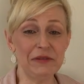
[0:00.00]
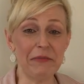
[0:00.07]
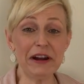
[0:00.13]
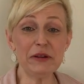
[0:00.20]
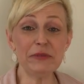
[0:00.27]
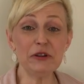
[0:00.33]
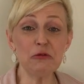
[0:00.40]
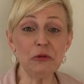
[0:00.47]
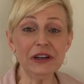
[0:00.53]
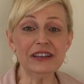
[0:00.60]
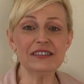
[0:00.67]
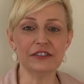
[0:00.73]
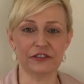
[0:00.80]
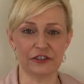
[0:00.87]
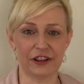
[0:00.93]
Might have been a
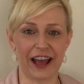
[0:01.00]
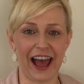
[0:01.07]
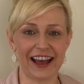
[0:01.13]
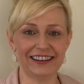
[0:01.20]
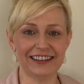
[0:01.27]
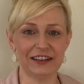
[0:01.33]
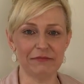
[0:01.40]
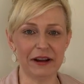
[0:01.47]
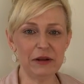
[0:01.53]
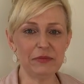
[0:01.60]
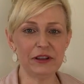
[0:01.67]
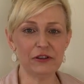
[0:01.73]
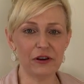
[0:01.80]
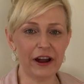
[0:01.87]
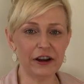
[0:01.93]
reason for that. It might
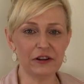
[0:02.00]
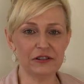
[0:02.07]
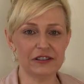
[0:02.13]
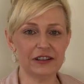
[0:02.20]
be their higher